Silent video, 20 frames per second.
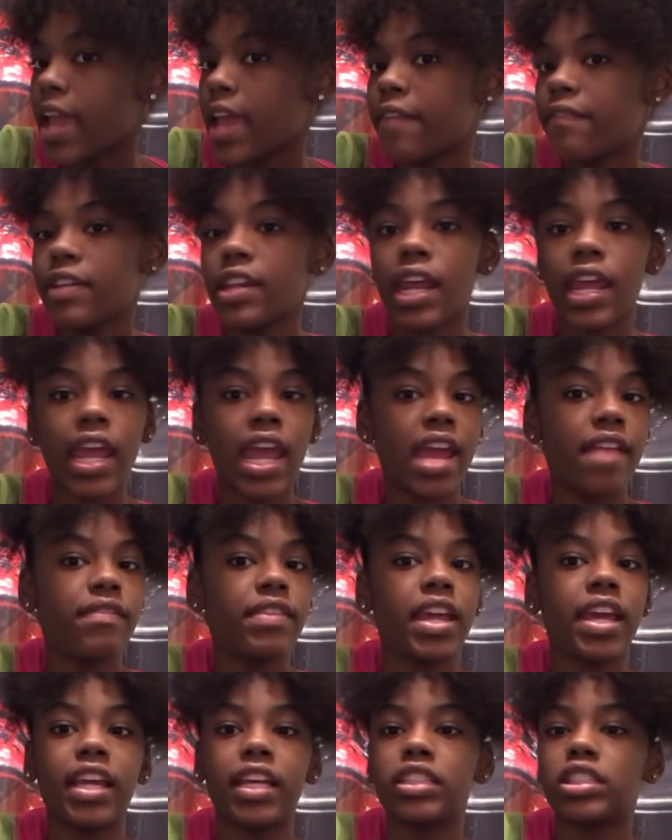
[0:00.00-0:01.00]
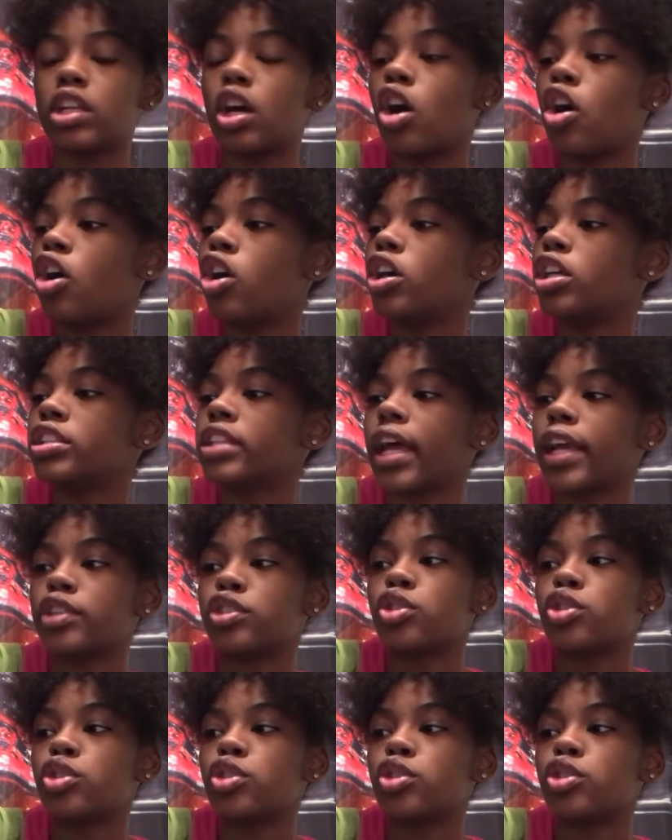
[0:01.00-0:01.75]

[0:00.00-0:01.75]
If it ain't every day, it's like